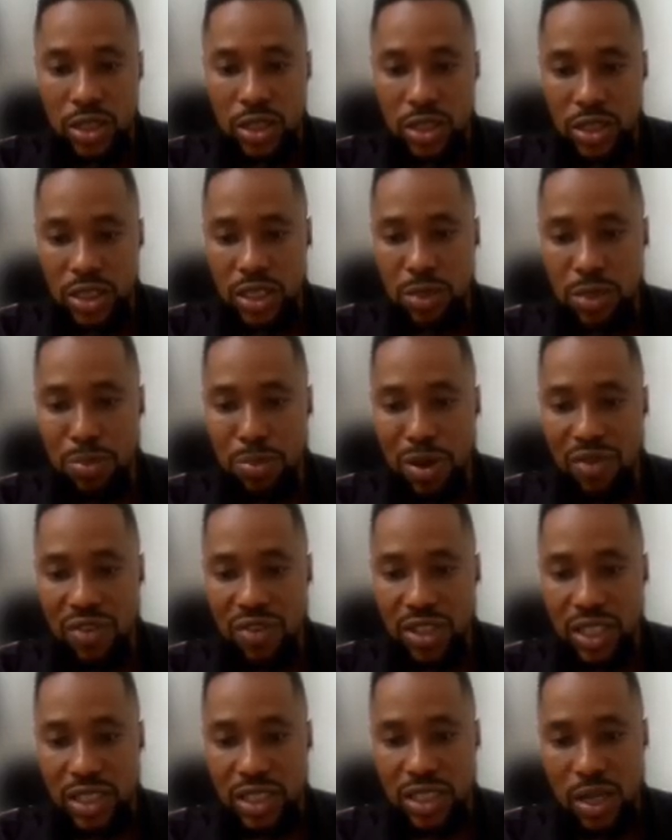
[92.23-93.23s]
This is a
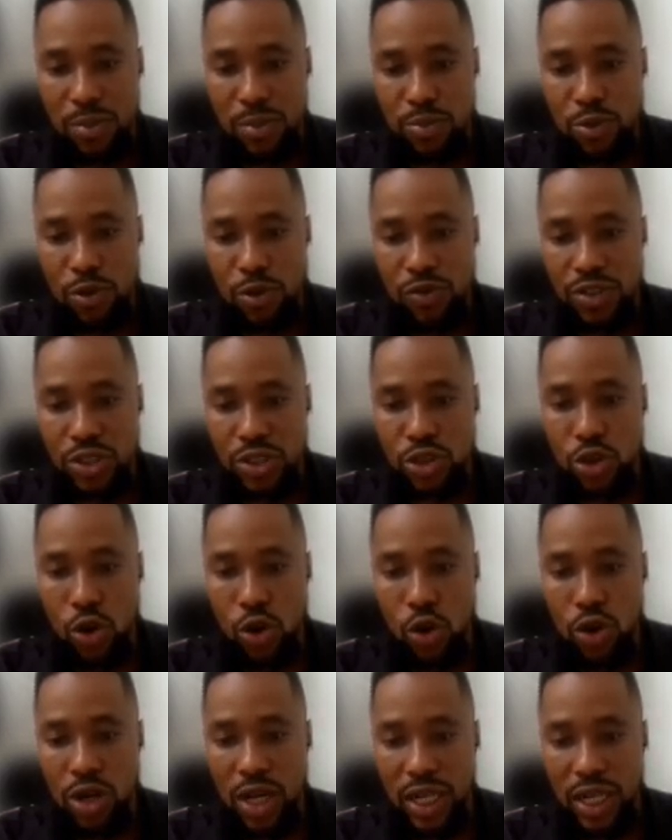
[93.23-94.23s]
perfect example of a
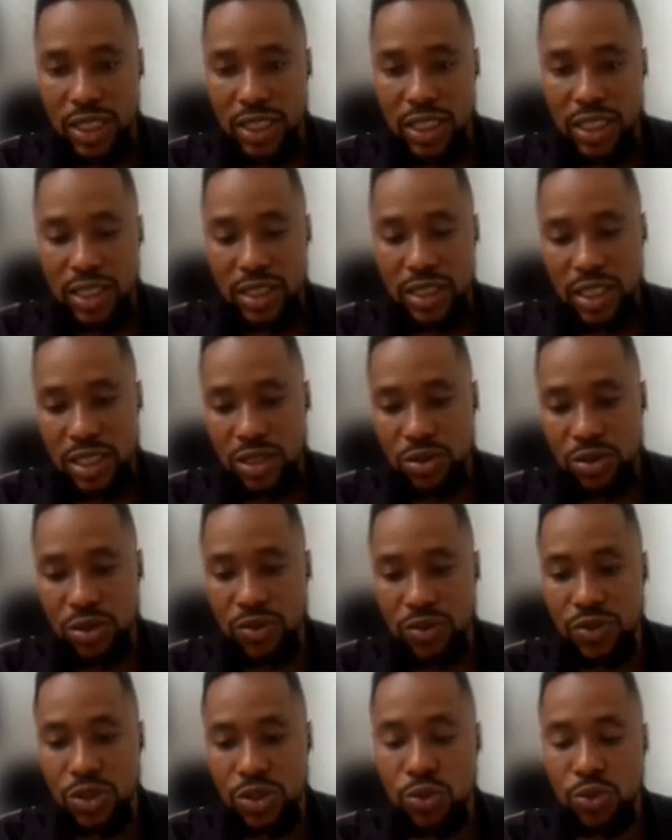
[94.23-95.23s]
tall and dented T
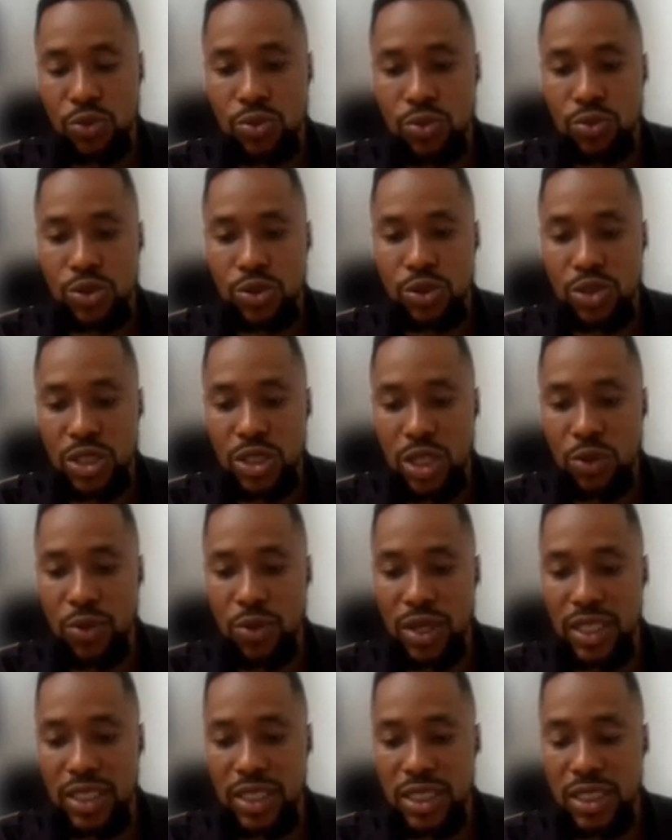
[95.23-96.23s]
wave. So you say
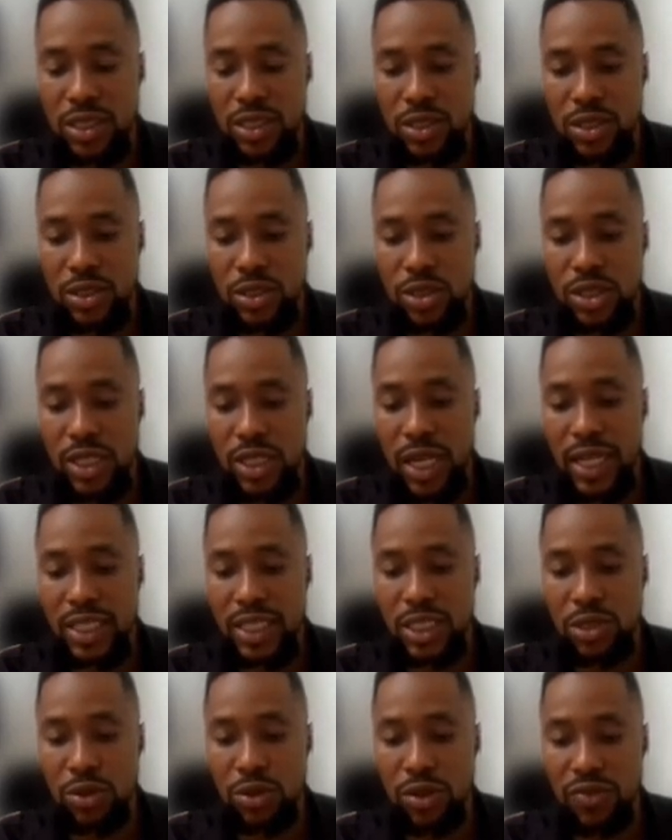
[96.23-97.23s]
a
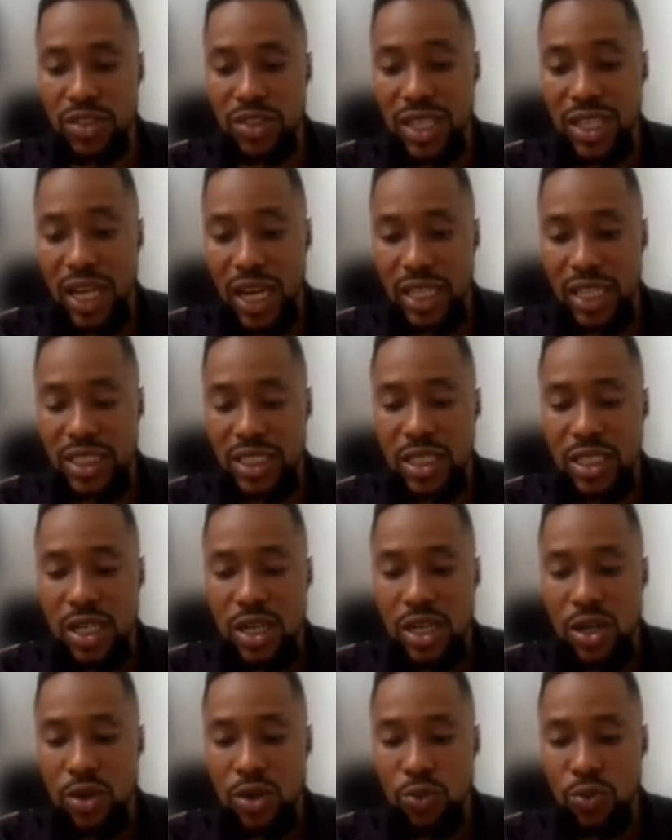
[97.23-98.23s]
T wave is large
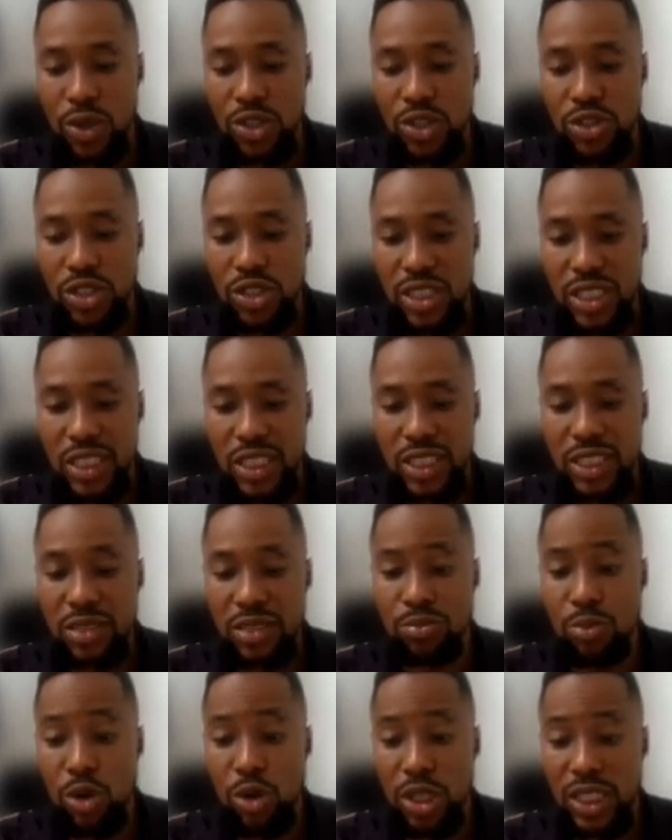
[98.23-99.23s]
when you see it
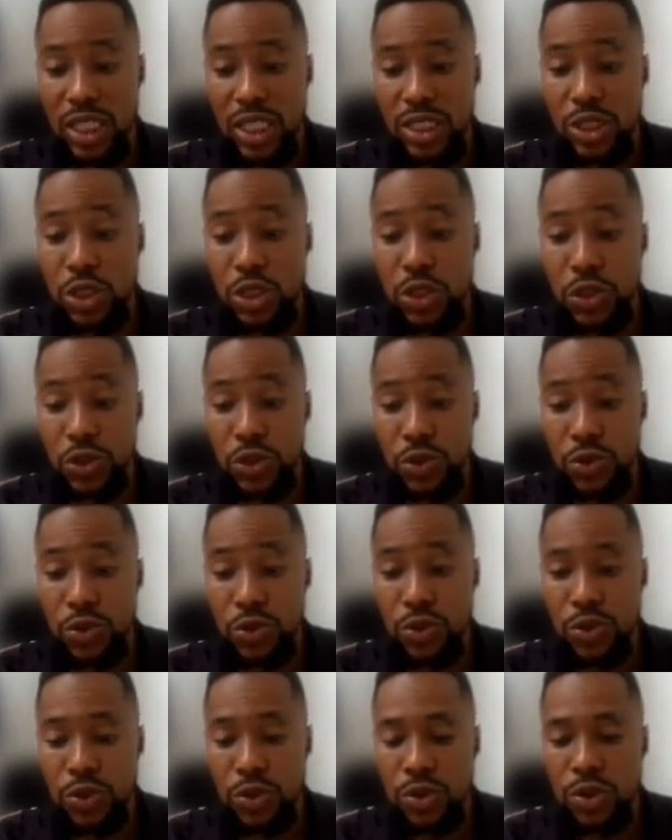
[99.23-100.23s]
in more than two
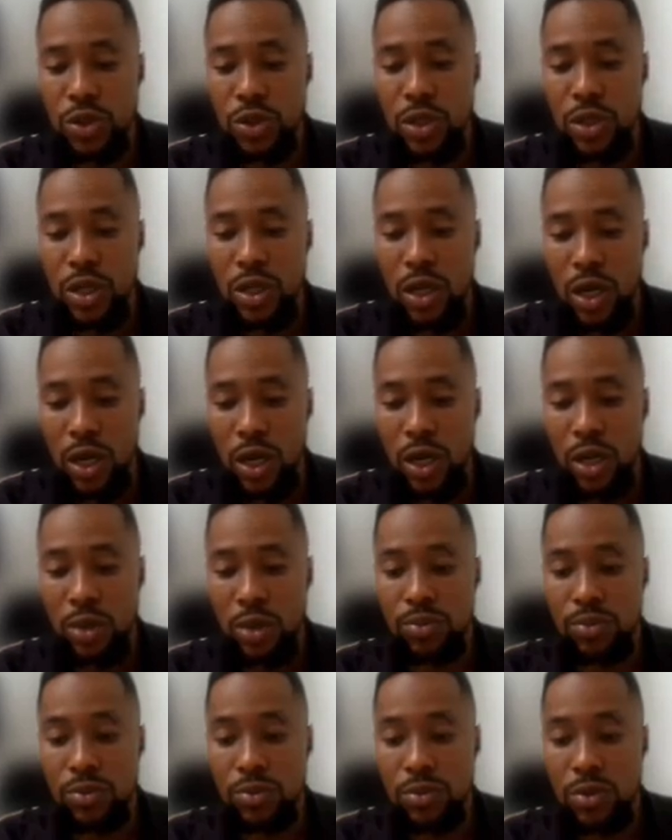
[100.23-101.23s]

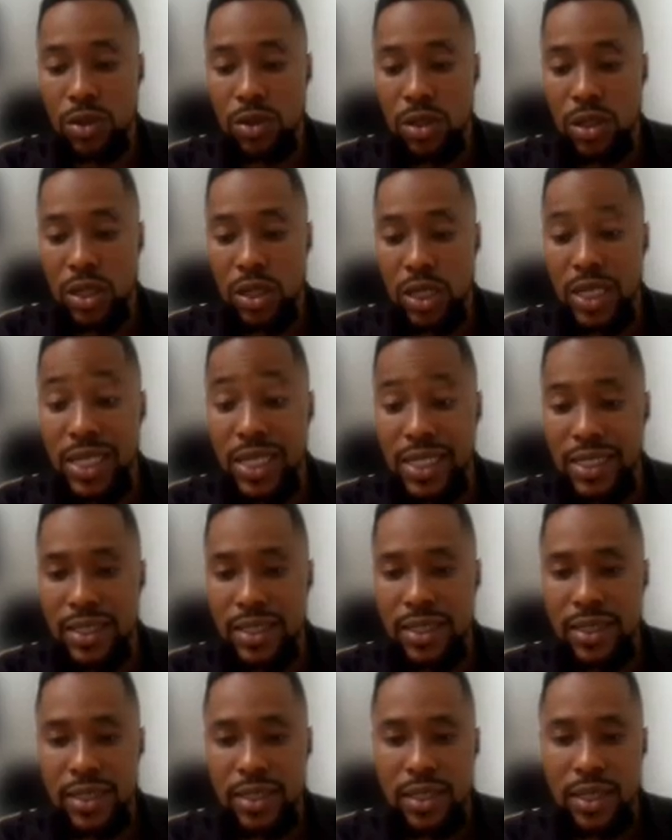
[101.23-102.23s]
um,
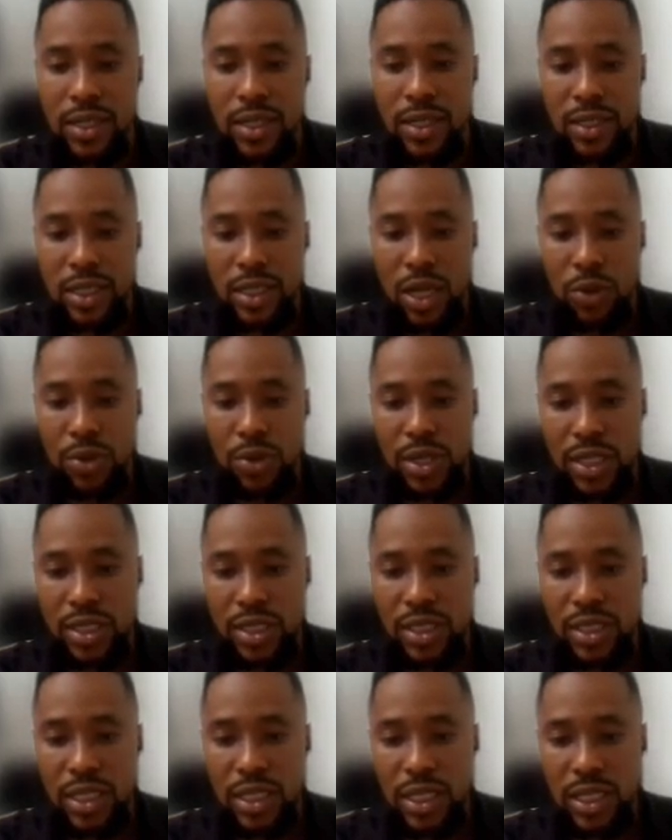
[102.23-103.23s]
leads. Now we can
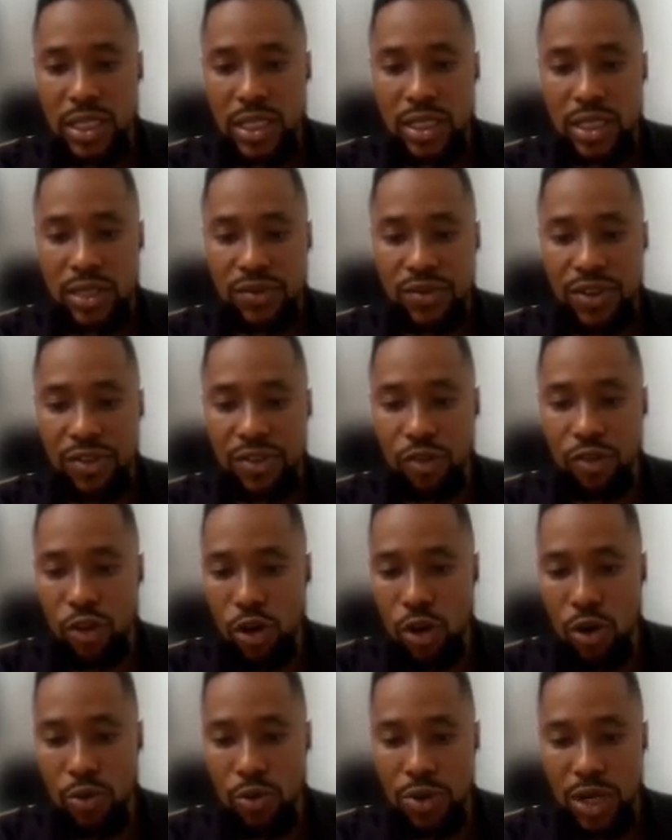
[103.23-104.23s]
see this in
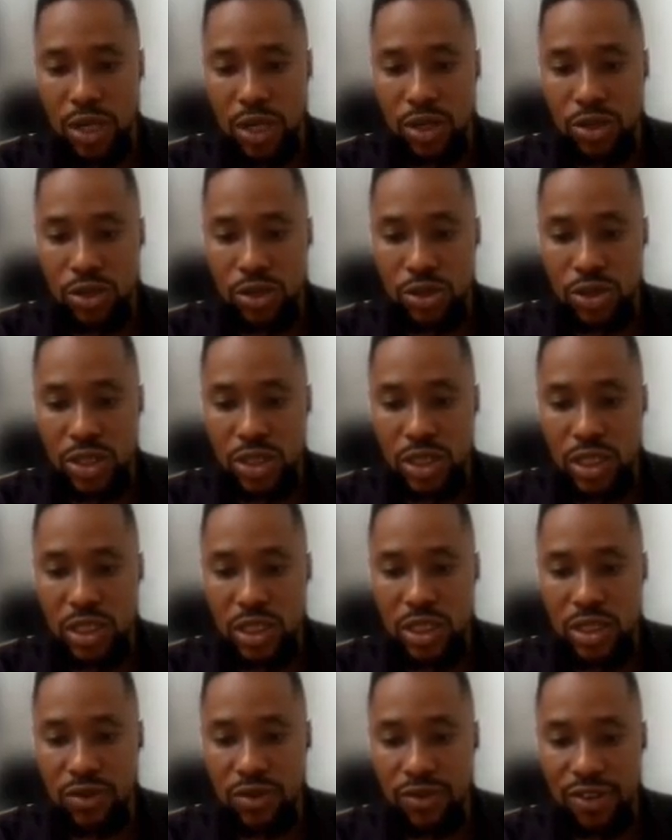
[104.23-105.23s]
V4, we can also see
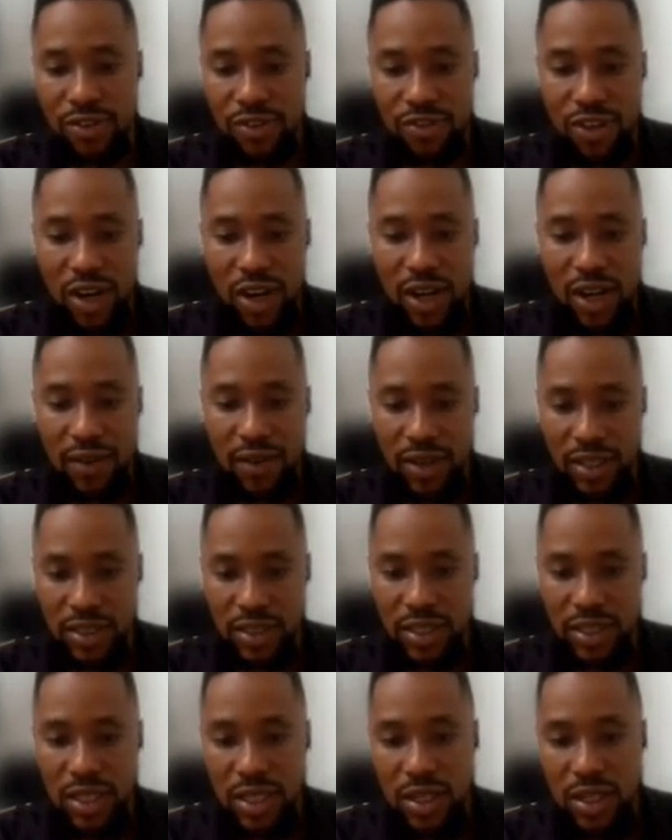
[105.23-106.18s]
this in V5 and